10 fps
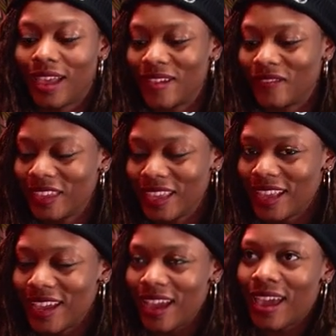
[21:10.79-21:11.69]
um,
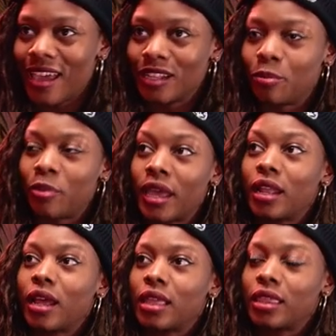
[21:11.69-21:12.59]
and
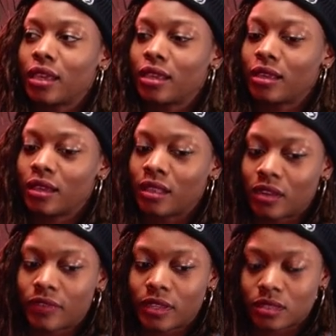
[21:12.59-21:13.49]
but I think a
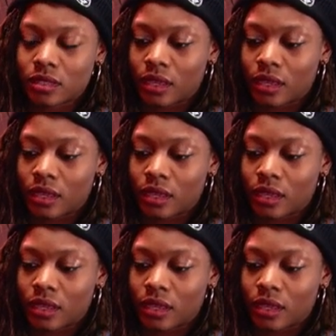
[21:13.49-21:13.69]
lot of it is